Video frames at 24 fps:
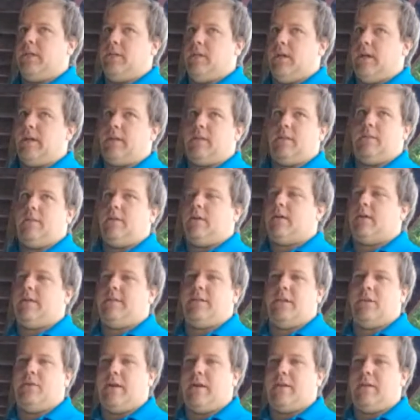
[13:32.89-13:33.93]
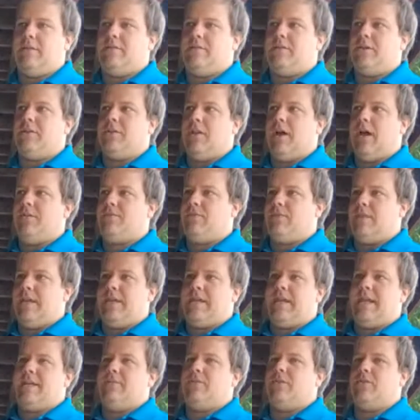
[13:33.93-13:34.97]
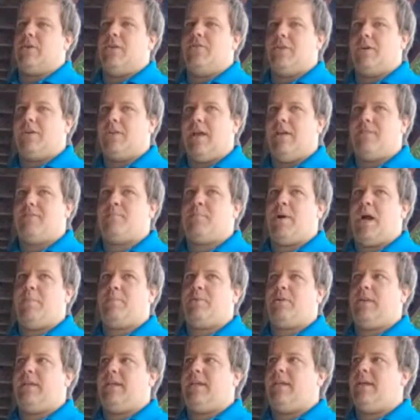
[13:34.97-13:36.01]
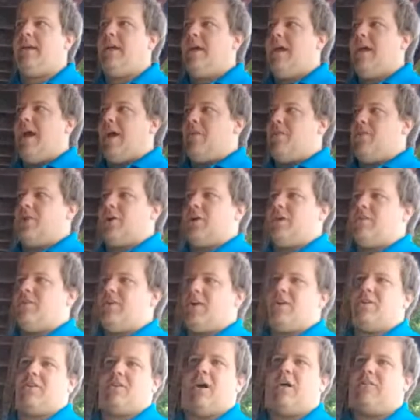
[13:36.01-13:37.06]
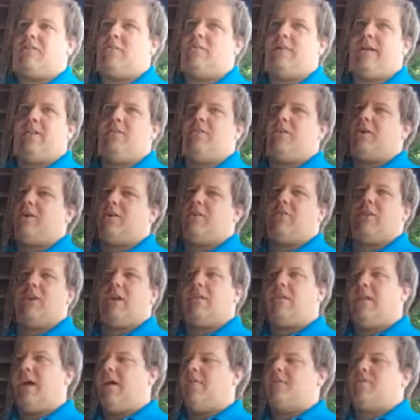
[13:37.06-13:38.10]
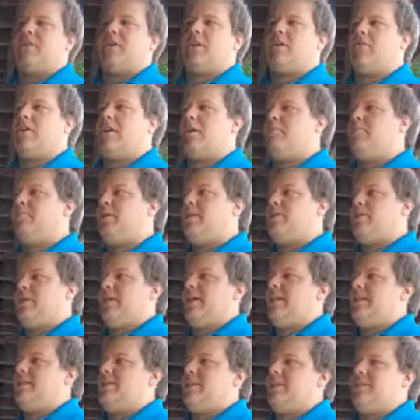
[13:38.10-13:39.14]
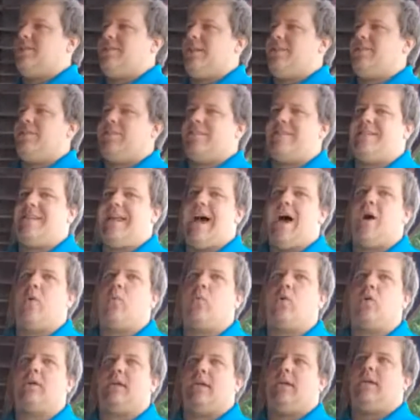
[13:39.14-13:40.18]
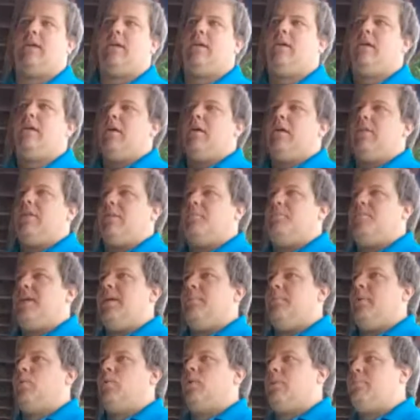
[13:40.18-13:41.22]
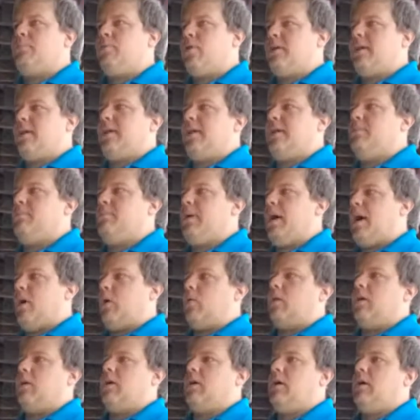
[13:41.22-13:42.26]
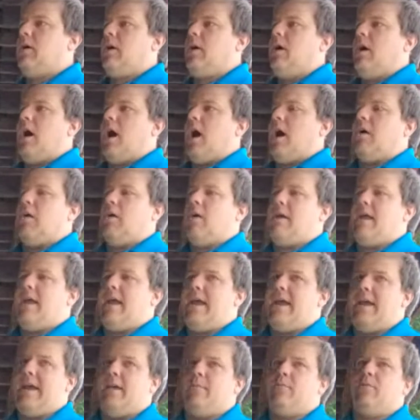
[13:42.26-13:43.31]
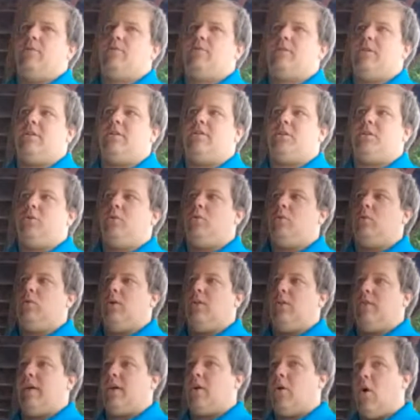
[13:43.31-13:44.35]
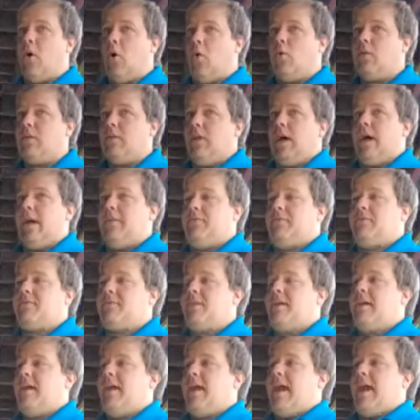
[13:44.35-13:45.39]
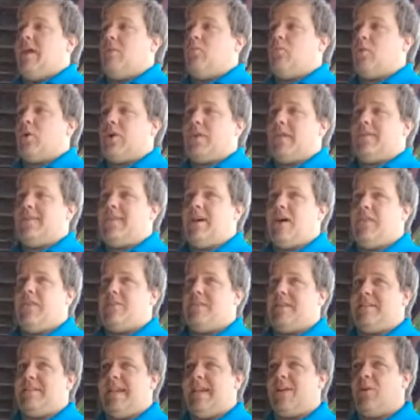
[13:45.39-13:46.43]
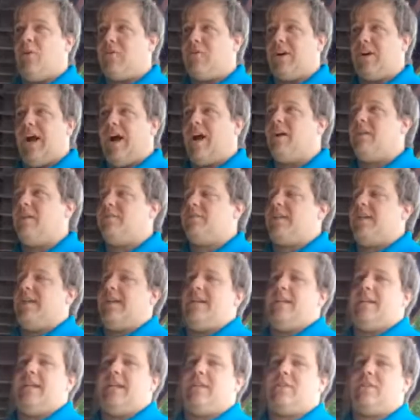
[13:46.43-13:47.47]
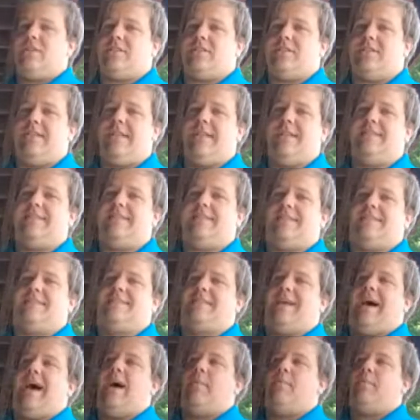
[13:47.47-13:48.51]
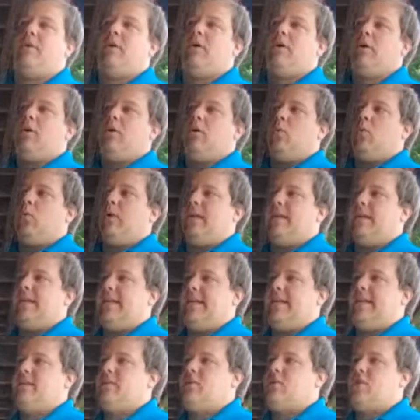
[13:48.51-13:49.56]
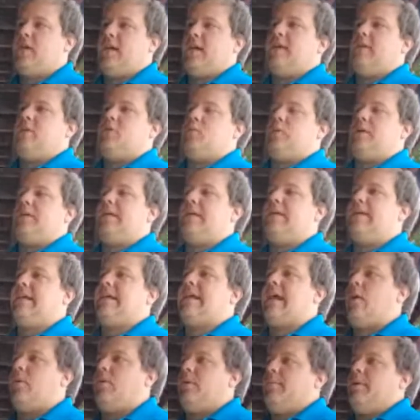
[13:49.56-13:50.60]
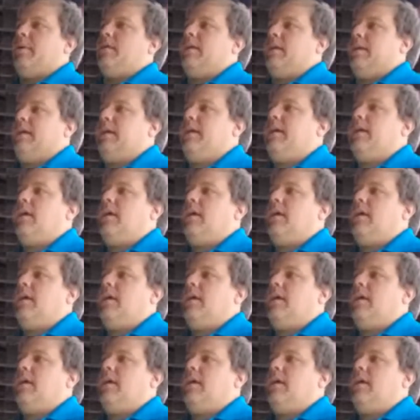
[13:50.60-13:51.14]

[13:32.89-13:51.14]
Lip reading: Like, they're going to tell you how to live your life when they can't even run their lives properly. And they're going to run our government. They're going to run our lives. They're going to run our budget. It's just not working. The people we're putting in power are unable to do their own lives. And we're going to tell them to take over ours. It just needs to stop. We need change. We need accountability.